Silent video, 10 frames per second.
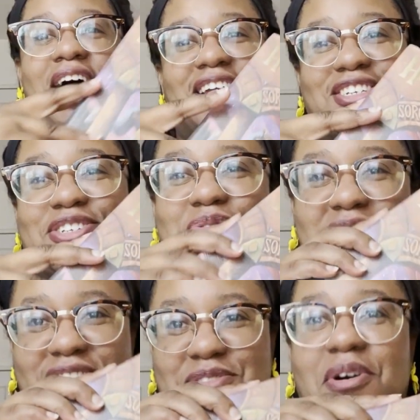I just
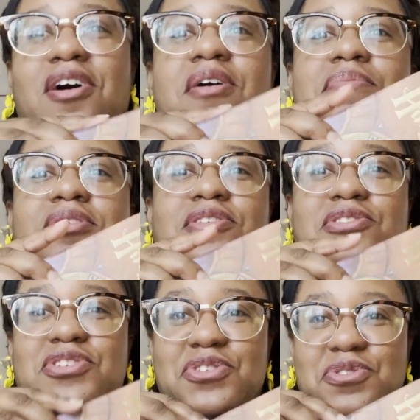wanted to welcome you
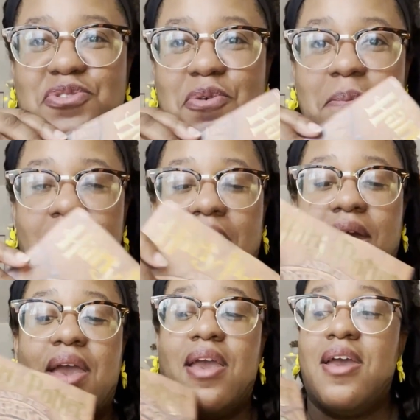to
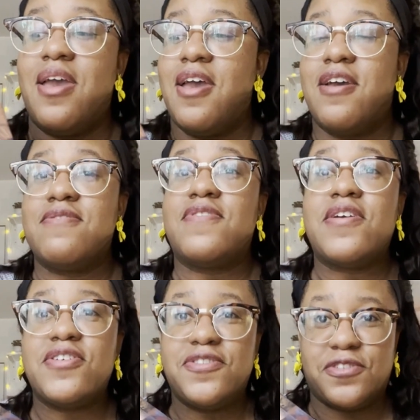my
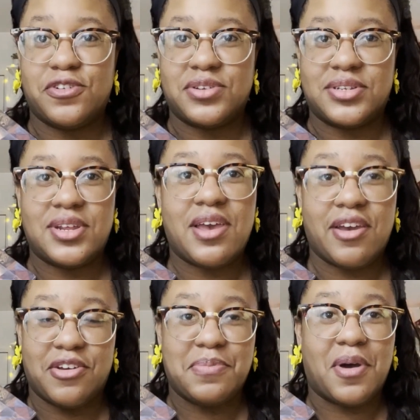very first
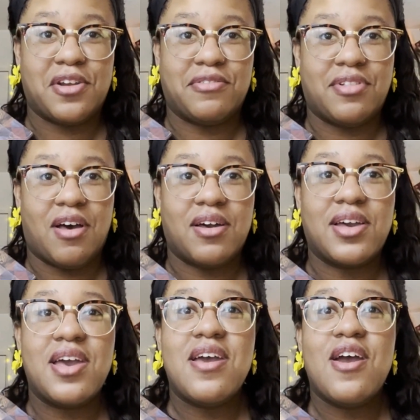Harry Potter
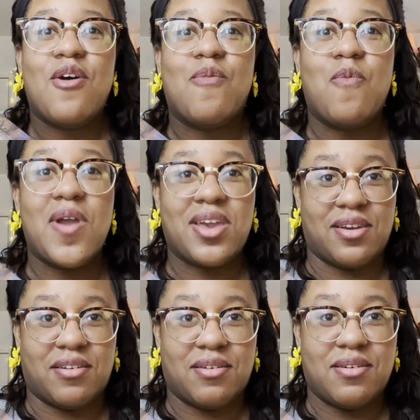vlog,
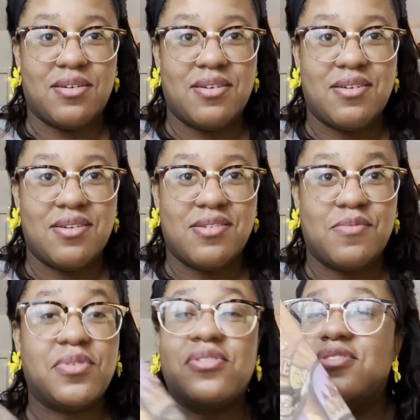where
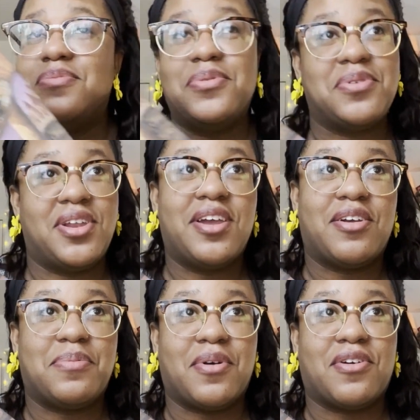we're going to be reading
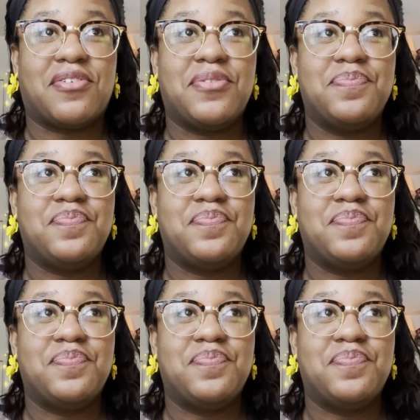Harry Potter.